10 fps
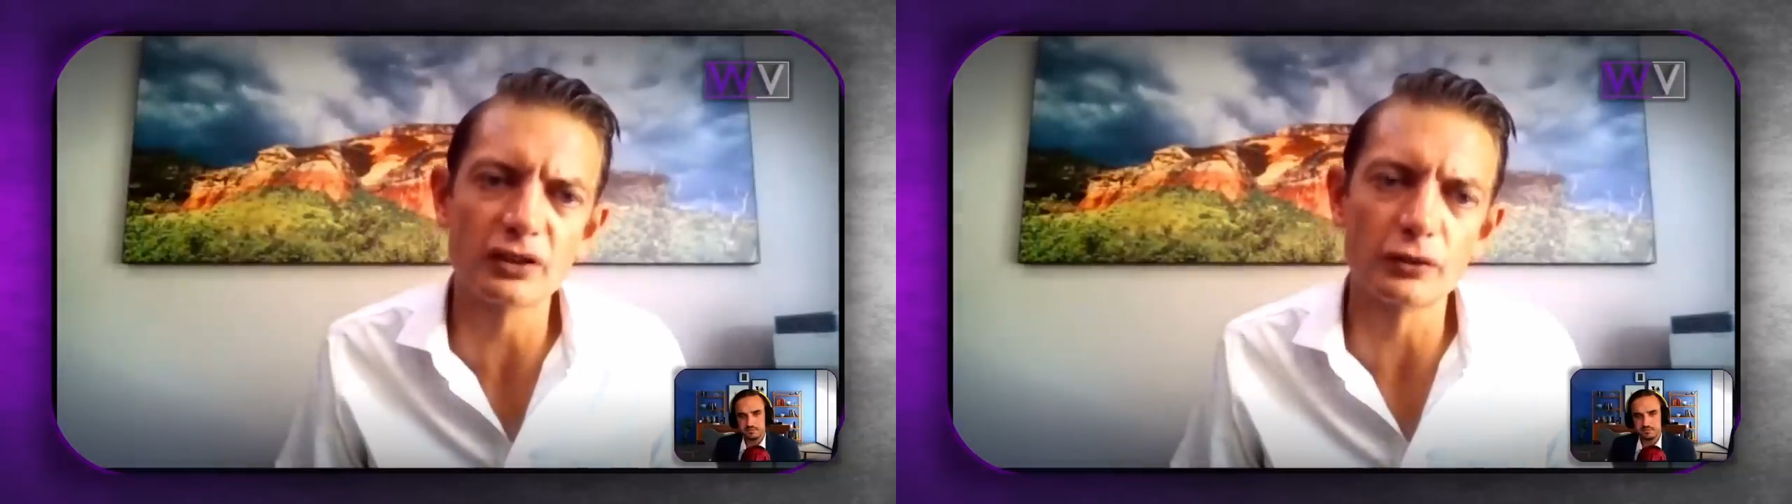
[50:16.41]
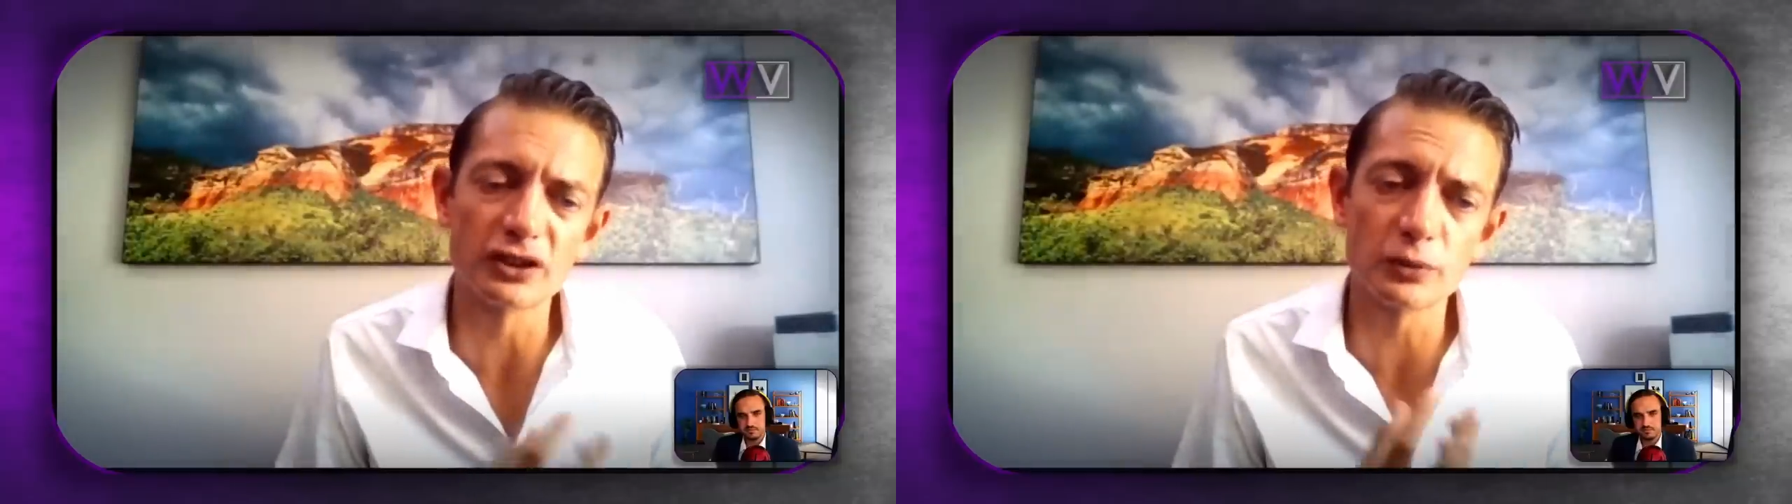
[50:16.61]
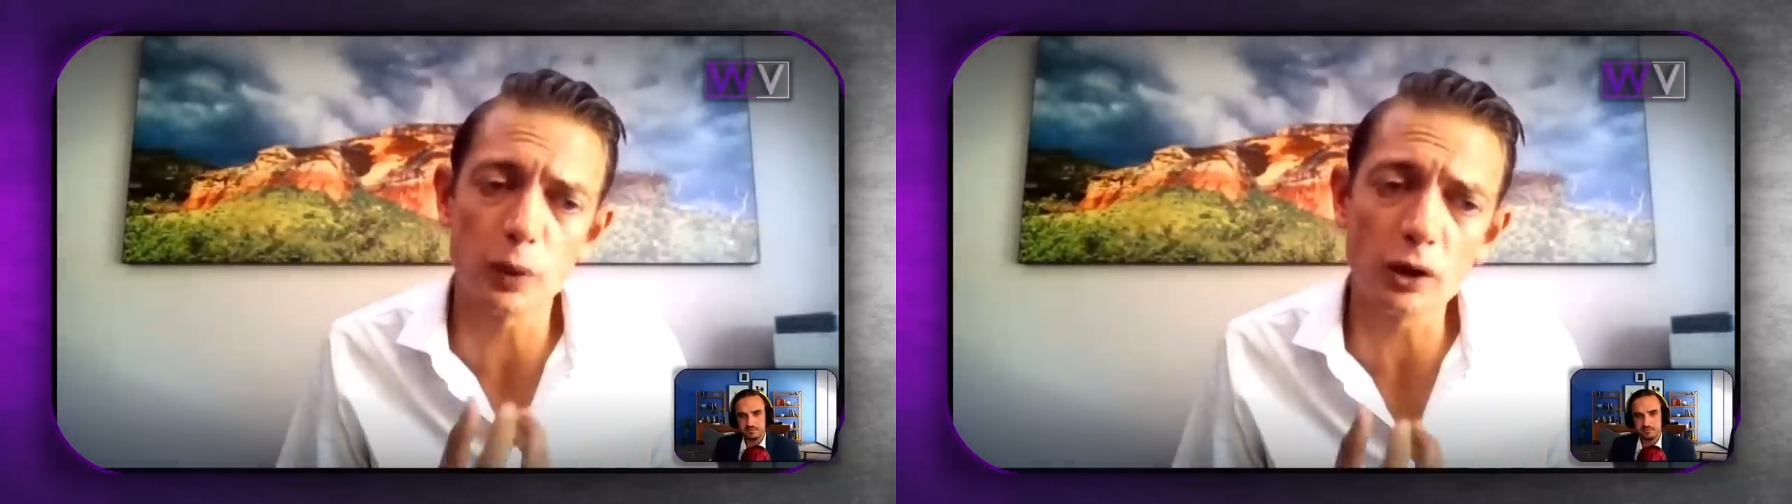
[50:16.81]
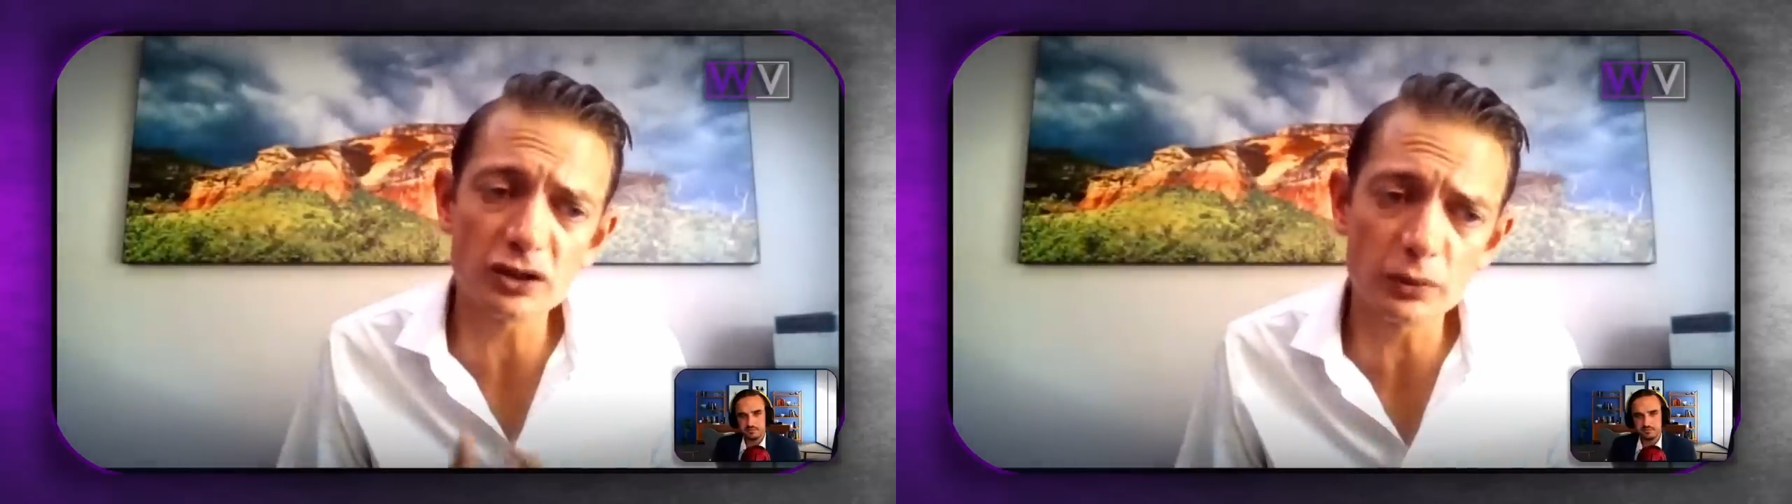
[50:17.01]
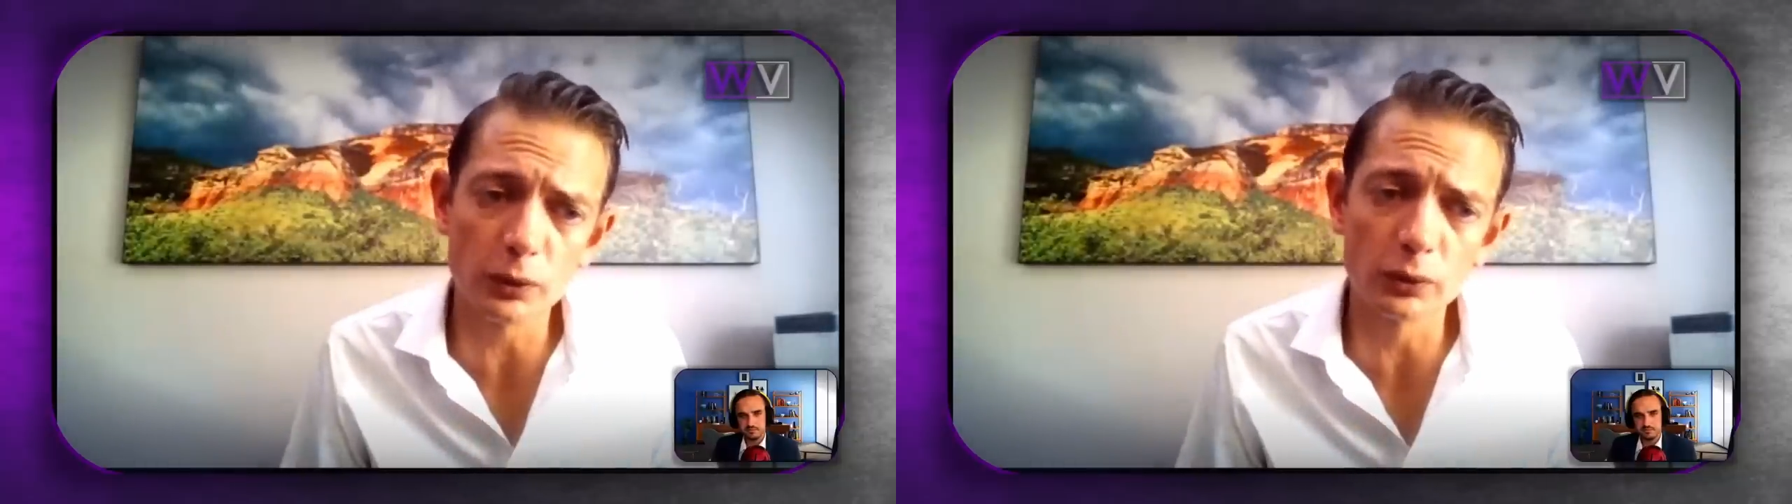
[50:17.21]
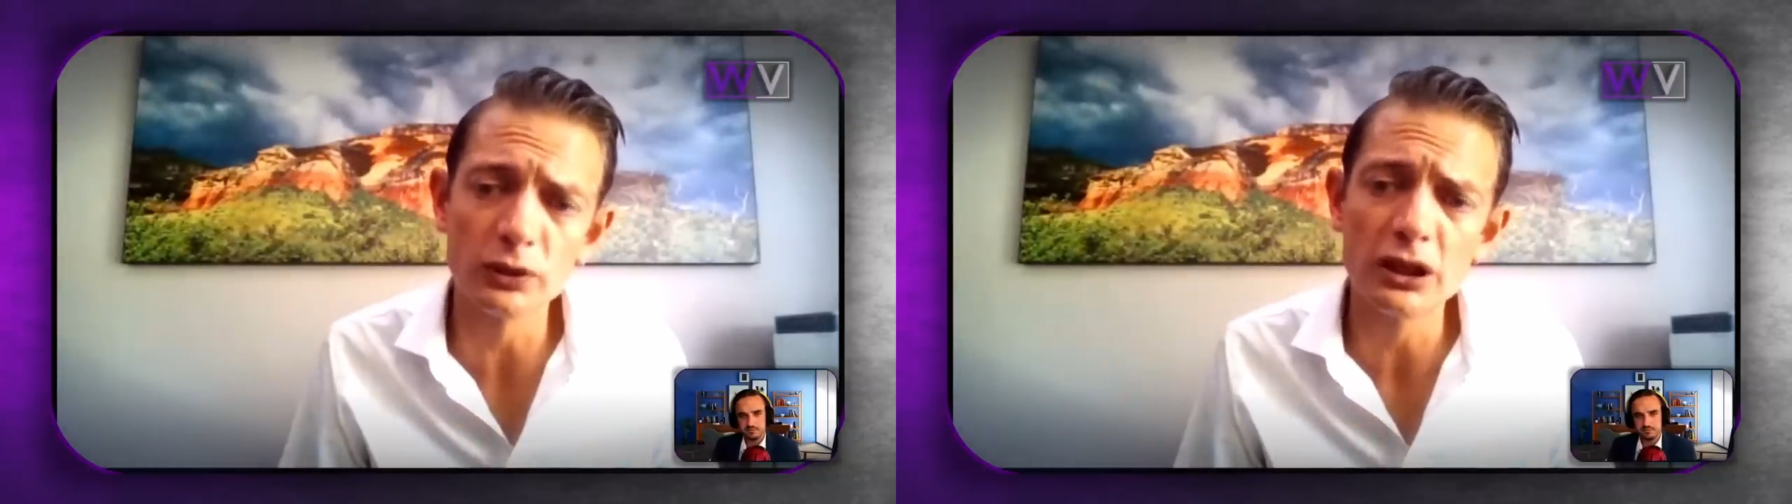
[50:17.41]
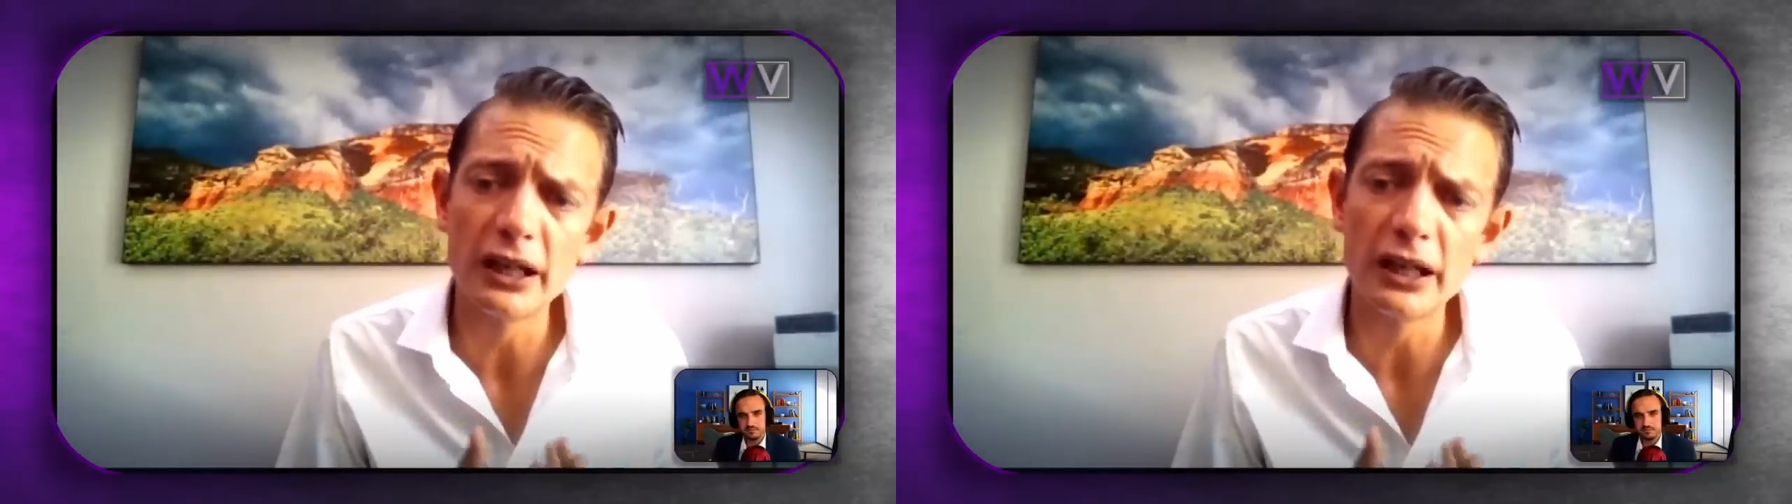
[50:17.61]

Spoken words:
a responsible